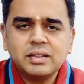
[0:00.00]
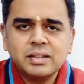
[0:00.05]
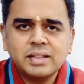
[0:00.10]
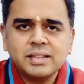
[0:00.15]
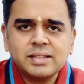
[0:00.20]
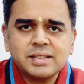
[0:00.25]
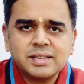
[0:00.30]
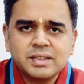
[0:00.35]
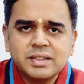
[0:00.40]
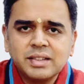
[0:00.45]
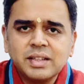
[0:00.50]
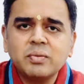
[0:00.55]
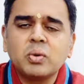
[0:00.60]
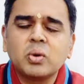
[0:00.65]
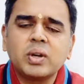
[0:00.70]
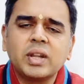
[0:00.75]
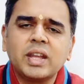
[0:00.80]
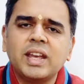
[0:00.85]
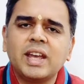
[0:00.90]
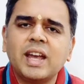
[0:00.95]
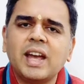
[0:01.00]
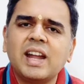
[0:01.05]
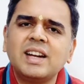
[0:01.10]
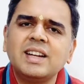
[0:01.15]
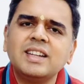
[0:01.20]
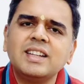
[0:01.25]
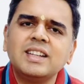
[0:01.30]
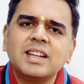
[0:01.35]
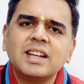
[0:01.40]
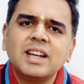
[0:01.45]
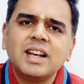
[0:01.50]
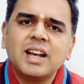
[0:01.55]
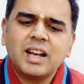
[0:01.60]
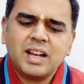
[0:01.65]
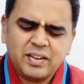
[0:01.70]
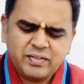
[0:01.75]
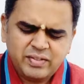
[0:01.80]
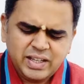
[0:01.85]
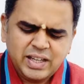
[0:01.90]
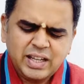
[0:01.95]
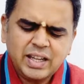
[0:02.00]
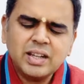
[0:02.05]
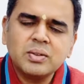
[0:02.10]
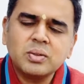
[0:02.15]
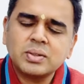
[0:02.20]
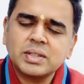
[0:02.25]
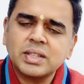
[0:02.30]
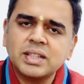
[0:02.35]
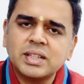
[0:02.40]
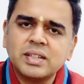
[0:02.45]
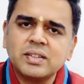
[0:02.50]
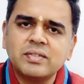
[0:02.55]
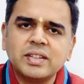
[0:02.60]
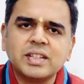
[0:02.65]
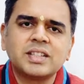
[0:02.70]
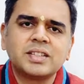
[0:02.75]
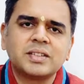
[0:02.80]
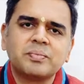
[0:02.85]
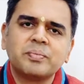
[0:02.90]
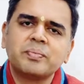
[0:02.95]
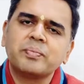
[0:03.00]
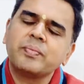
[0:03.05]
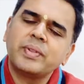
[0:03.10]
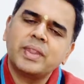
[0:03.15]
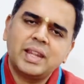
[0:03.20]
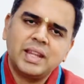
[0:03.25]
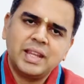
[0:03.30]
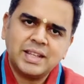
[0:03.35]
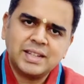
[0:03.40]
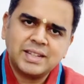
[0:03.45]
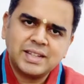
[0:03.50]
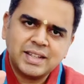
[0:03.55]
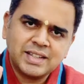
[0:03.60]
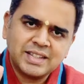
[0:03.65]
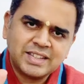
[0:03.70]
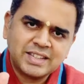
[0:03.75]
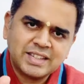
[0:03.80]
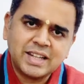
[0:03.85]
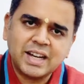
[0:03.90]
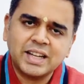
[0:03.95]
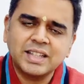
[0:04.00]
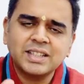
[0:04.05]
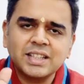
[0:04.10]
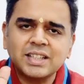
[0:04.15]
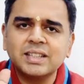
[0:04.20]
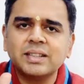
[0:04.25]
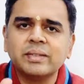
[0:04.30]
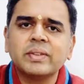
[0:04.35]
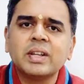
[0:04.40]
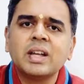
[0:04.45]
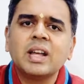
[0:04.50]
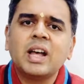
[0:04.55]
this devotee had a very innocent wish, he says, granted,